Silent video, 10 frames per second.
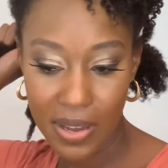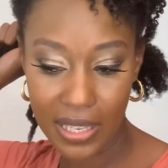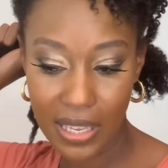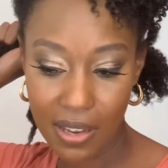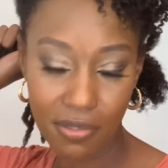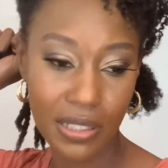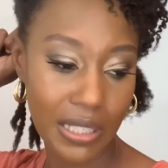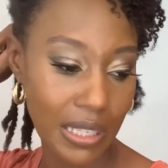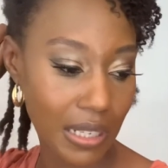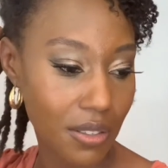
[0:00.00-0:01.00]
I can't really
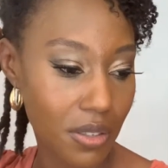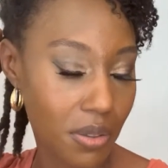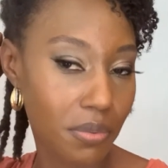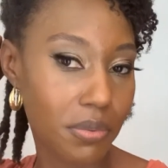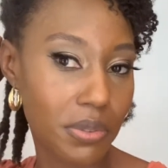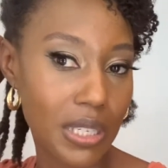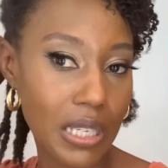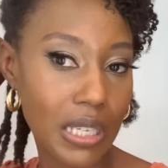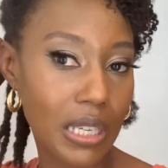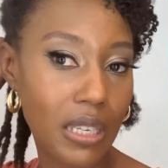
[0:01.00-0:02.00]
get into the
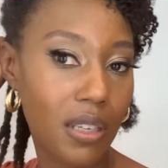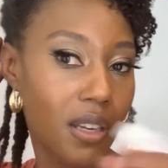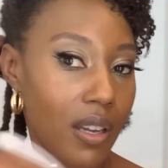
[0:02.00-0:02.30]
routine